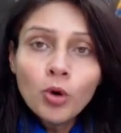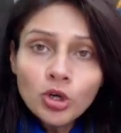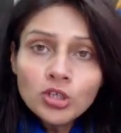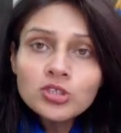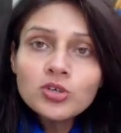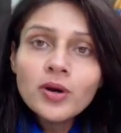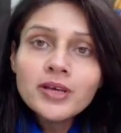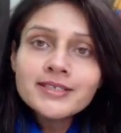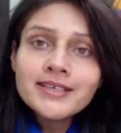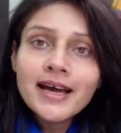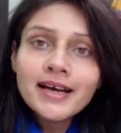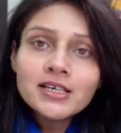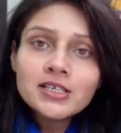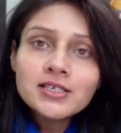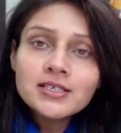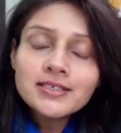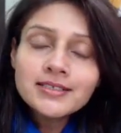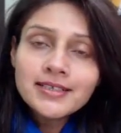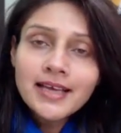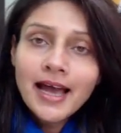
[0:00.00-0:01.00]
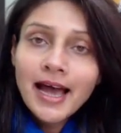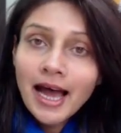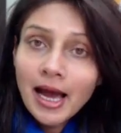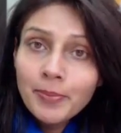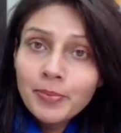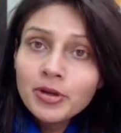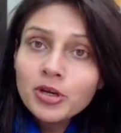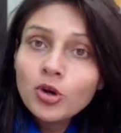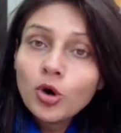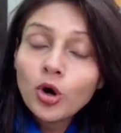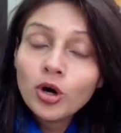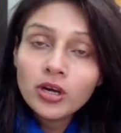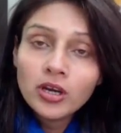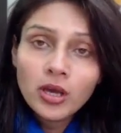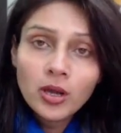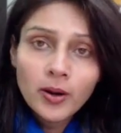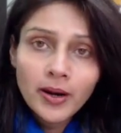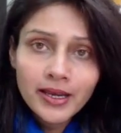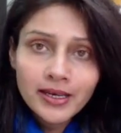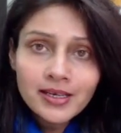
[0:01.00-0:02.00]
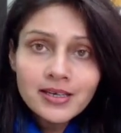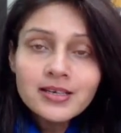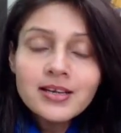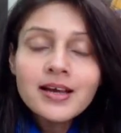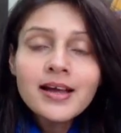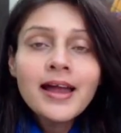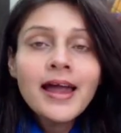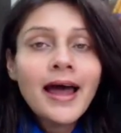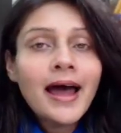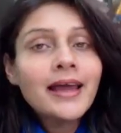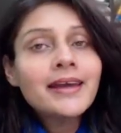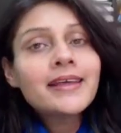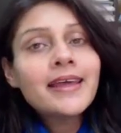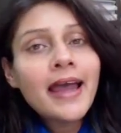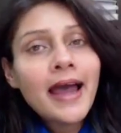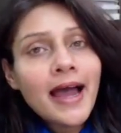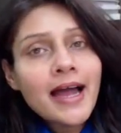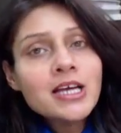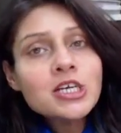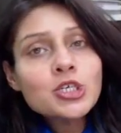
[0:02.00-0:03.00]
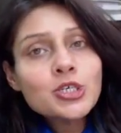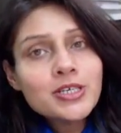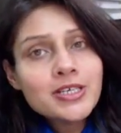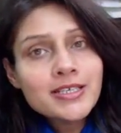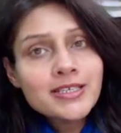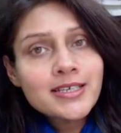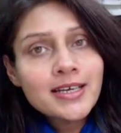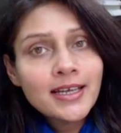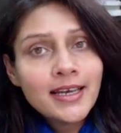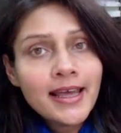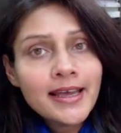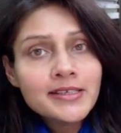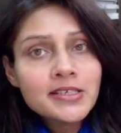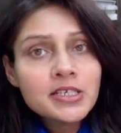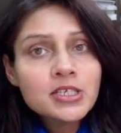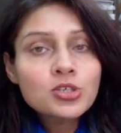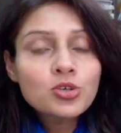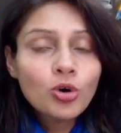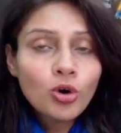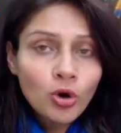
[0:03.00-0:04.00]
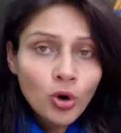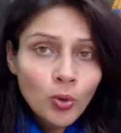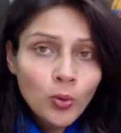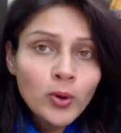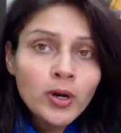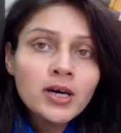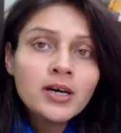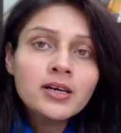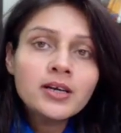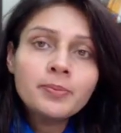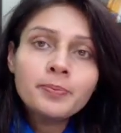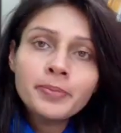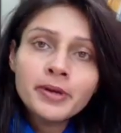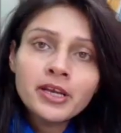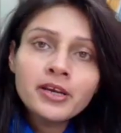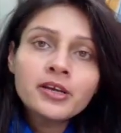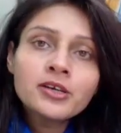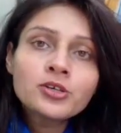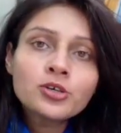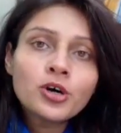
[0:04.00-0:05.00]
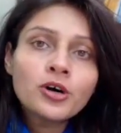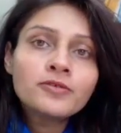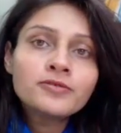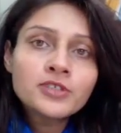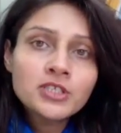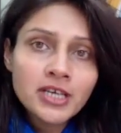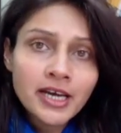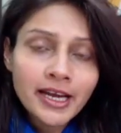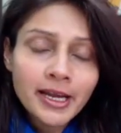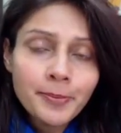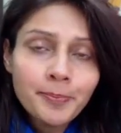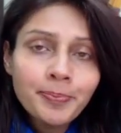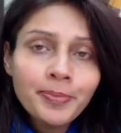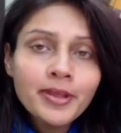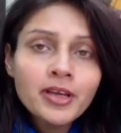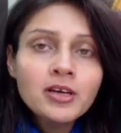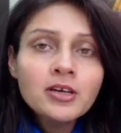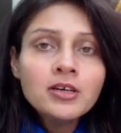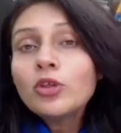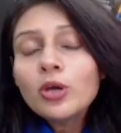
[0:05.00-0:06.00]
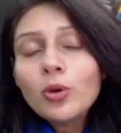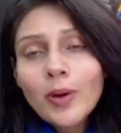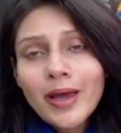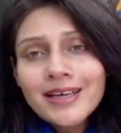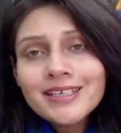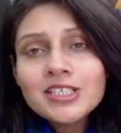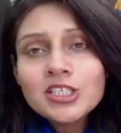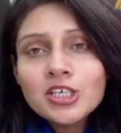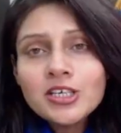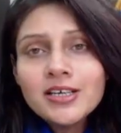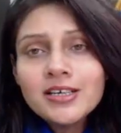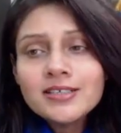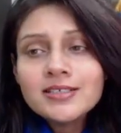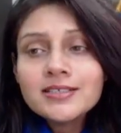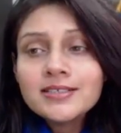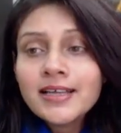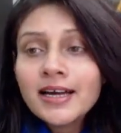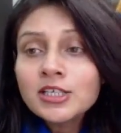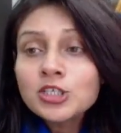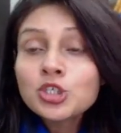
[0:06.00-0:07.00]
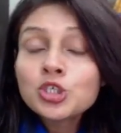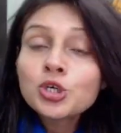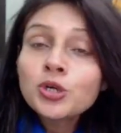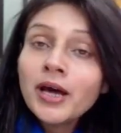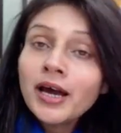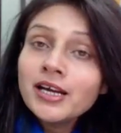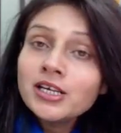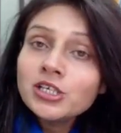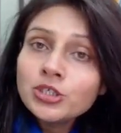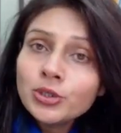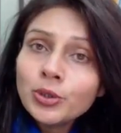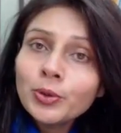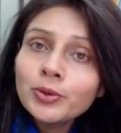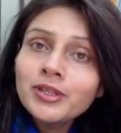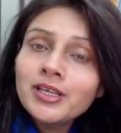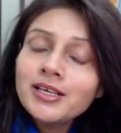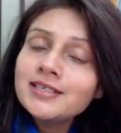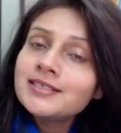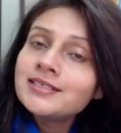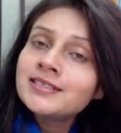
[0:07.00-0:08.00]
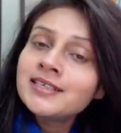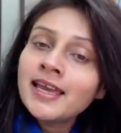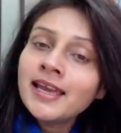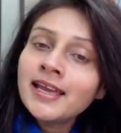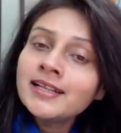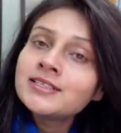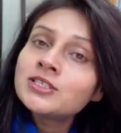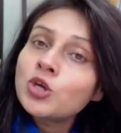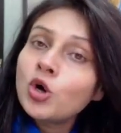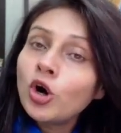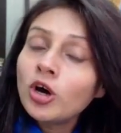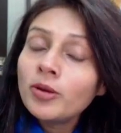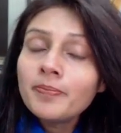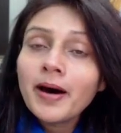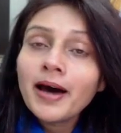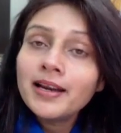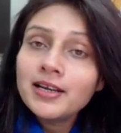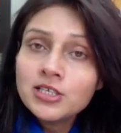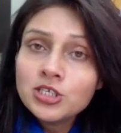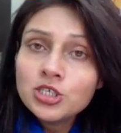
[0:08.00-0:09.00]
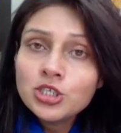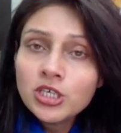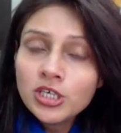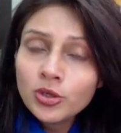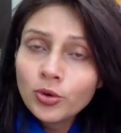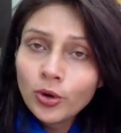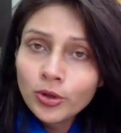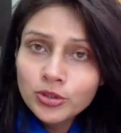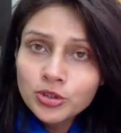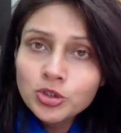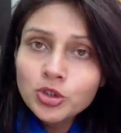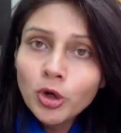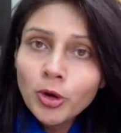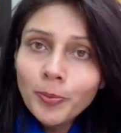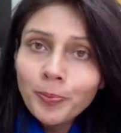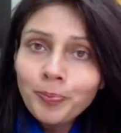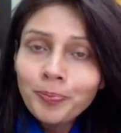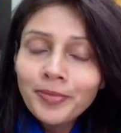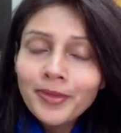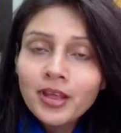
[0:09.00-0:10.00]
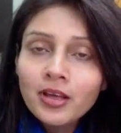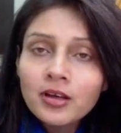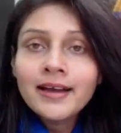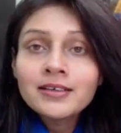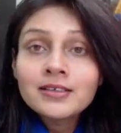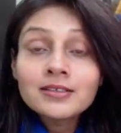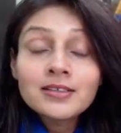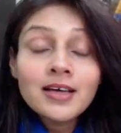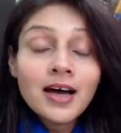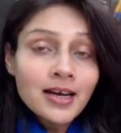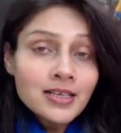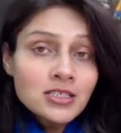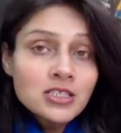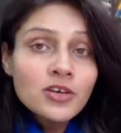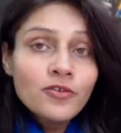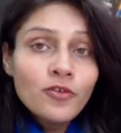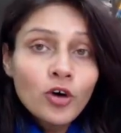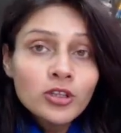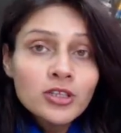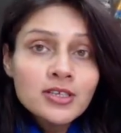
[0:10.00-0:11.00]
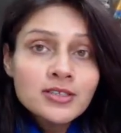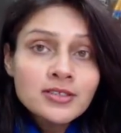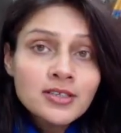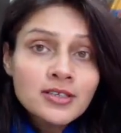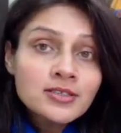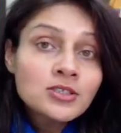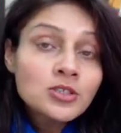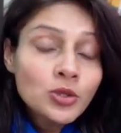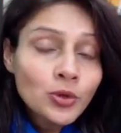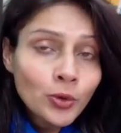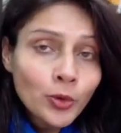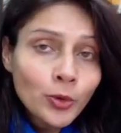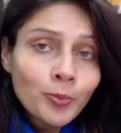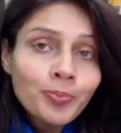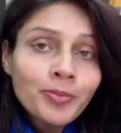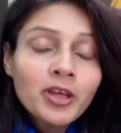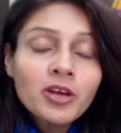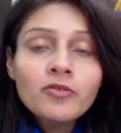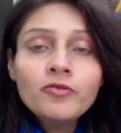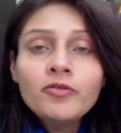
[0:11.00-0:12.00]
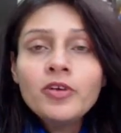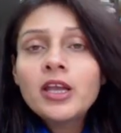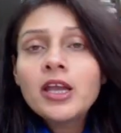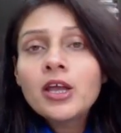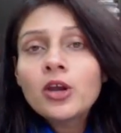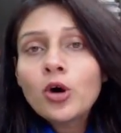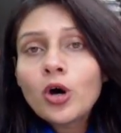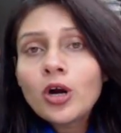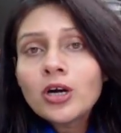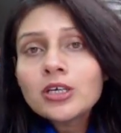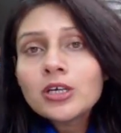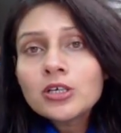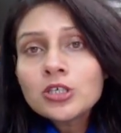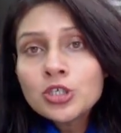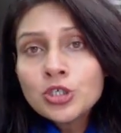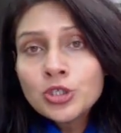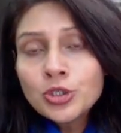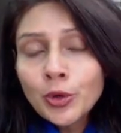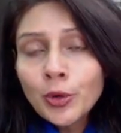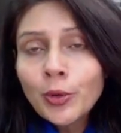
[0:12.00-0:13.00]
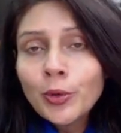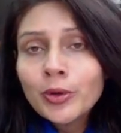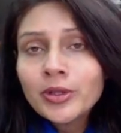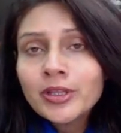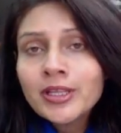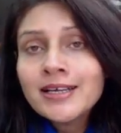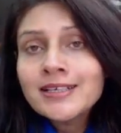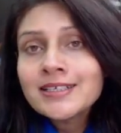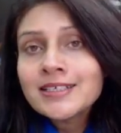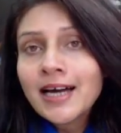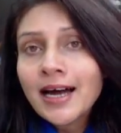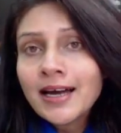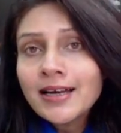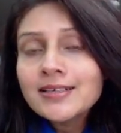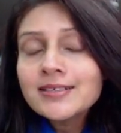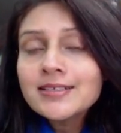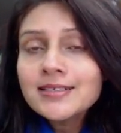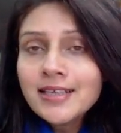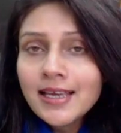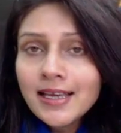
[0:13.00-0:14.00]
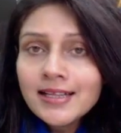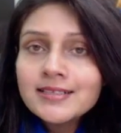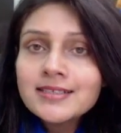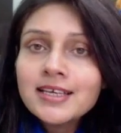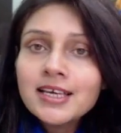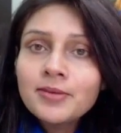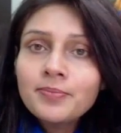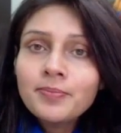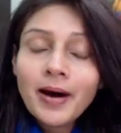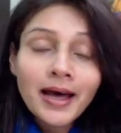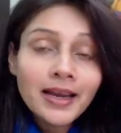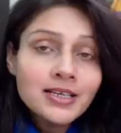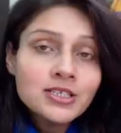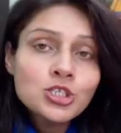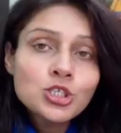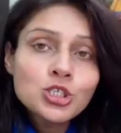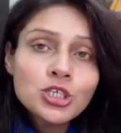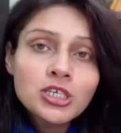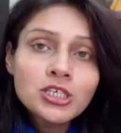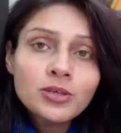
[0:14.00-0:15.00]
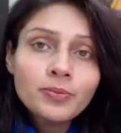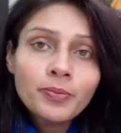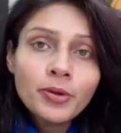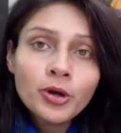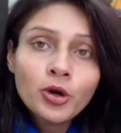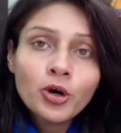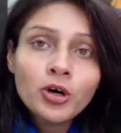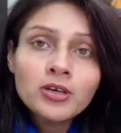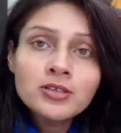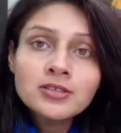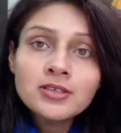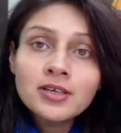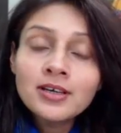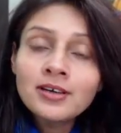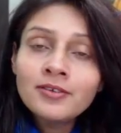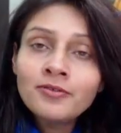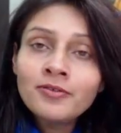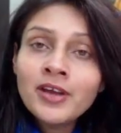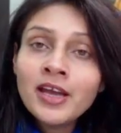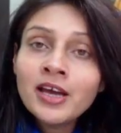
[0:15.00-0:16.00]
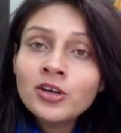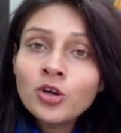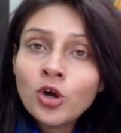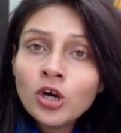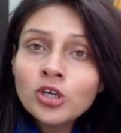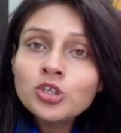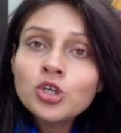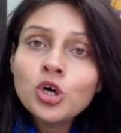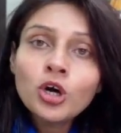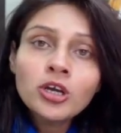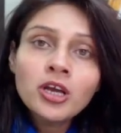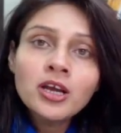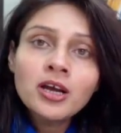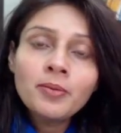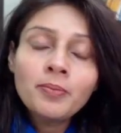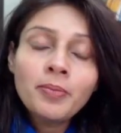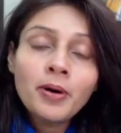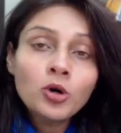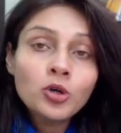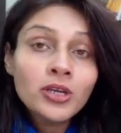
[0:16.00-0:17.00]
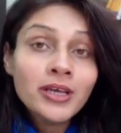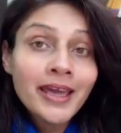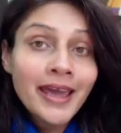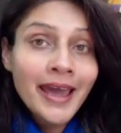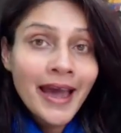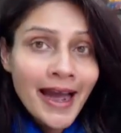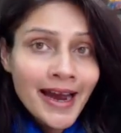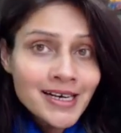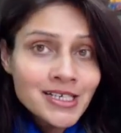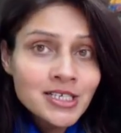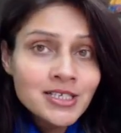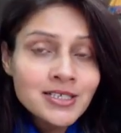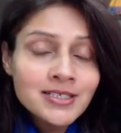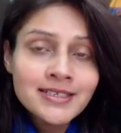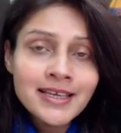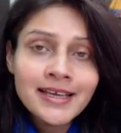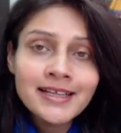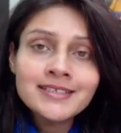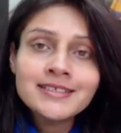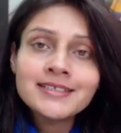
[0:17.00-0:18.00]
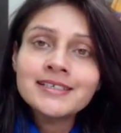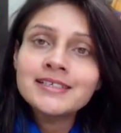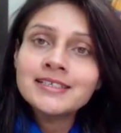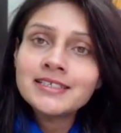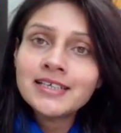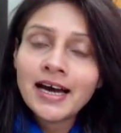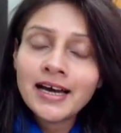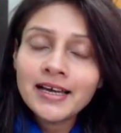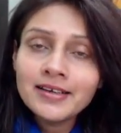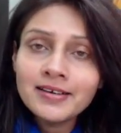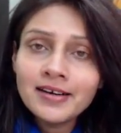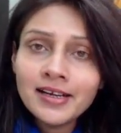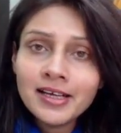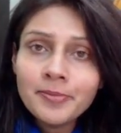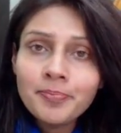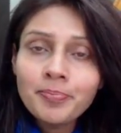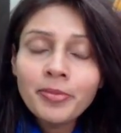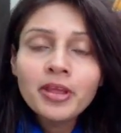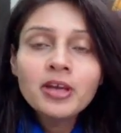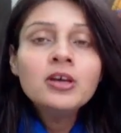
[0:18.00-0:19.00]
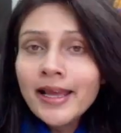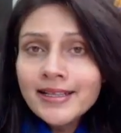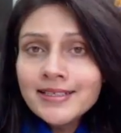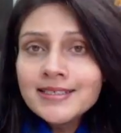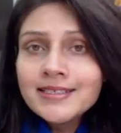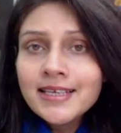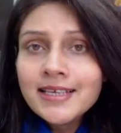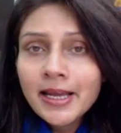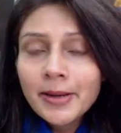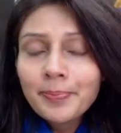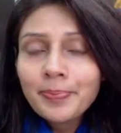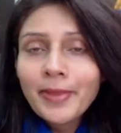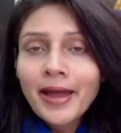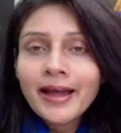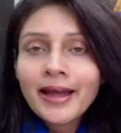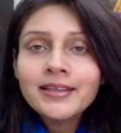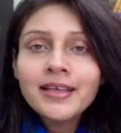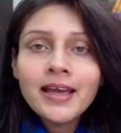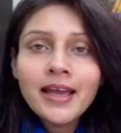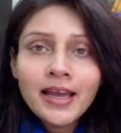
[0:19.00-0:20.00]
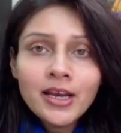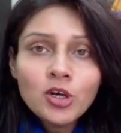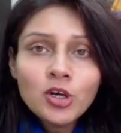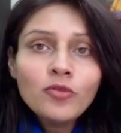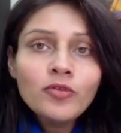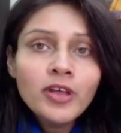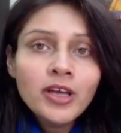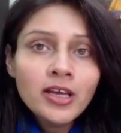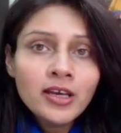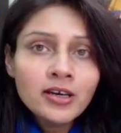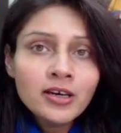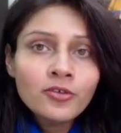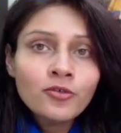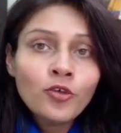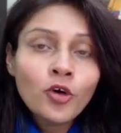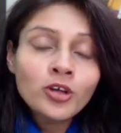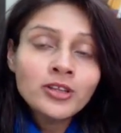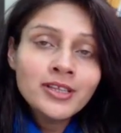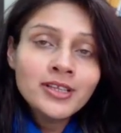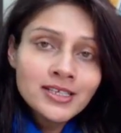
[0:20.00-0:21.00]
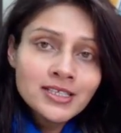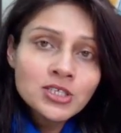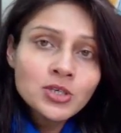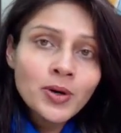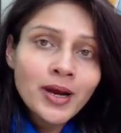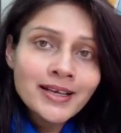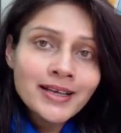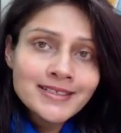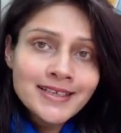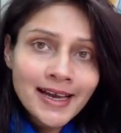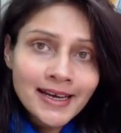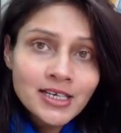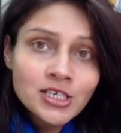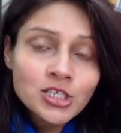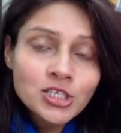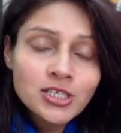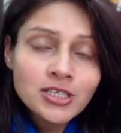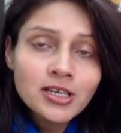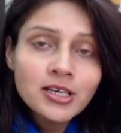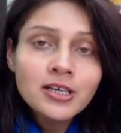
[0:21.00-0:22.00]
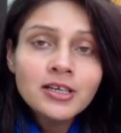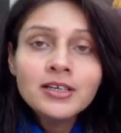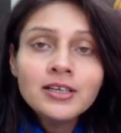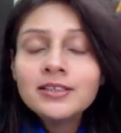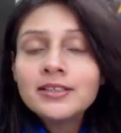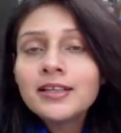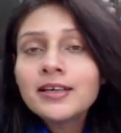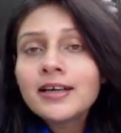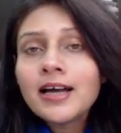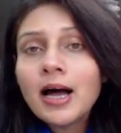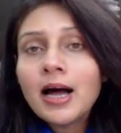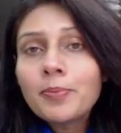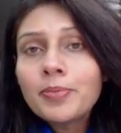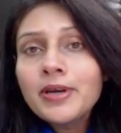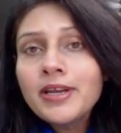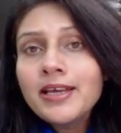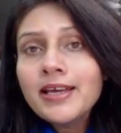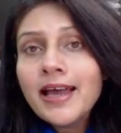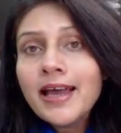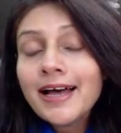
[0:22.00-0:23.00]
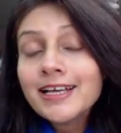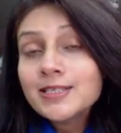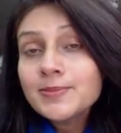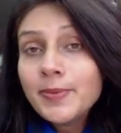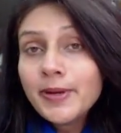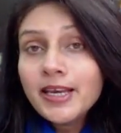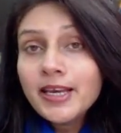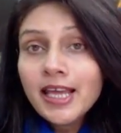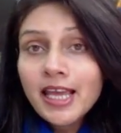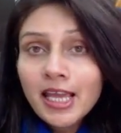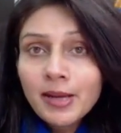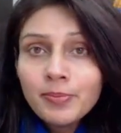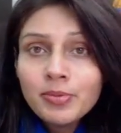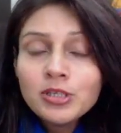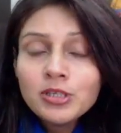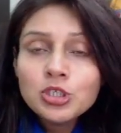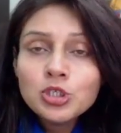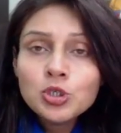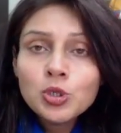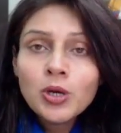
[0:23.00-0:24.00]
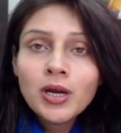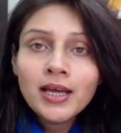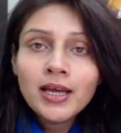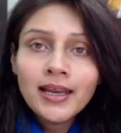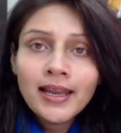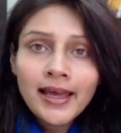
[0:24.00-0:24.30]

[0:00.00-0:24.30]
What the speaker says: Most transactions happen on credit and cash is collected over a period of time. Now the question is that should I show these sales on balance sheet also? And the answer for this is no. We cannot show the entire sales in balance sheet because we are not talking about cash sales entirely. So let's say at the end of the year for this transaction, the company has been able to